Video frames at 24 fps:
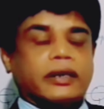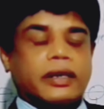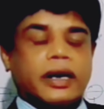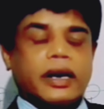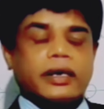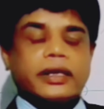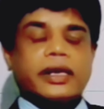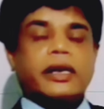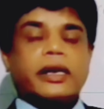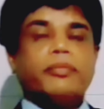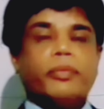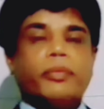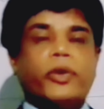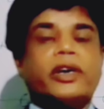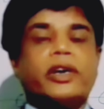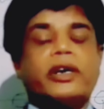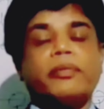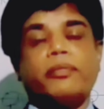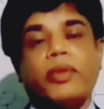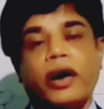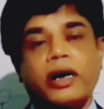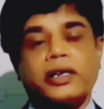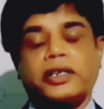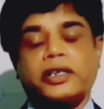The other
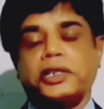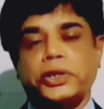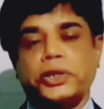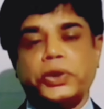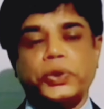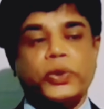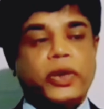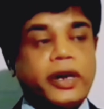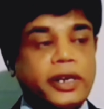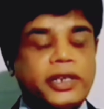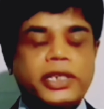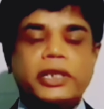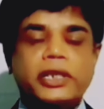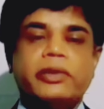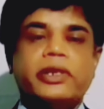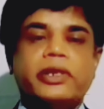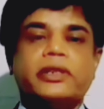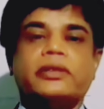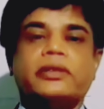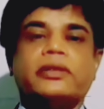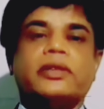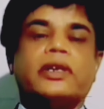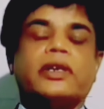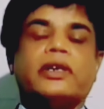important part is to achieve
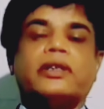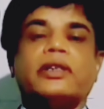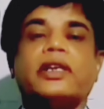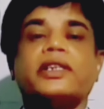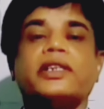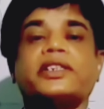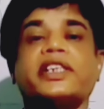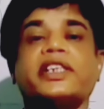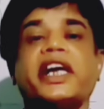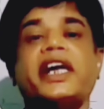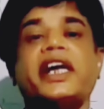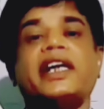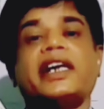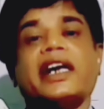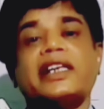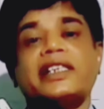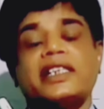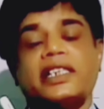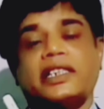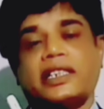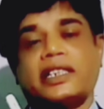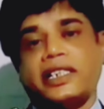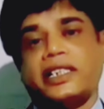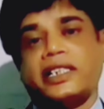is the shade
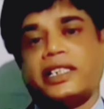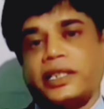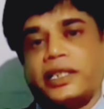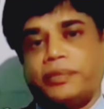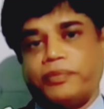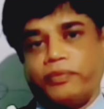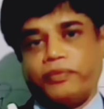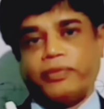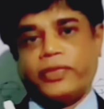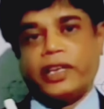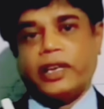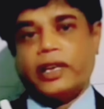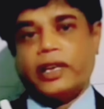consistency.